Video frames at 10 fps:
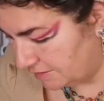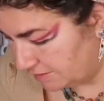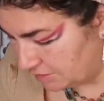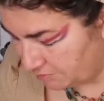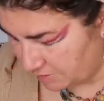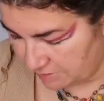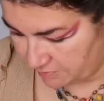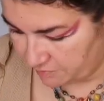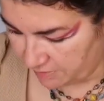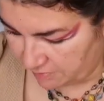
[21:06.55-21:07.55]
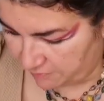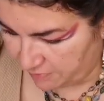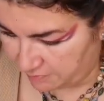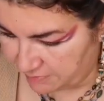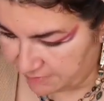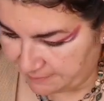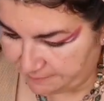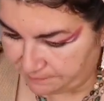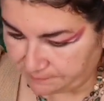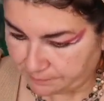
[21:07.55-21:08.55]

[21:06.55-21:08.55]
Darcy Shimmers are very famous.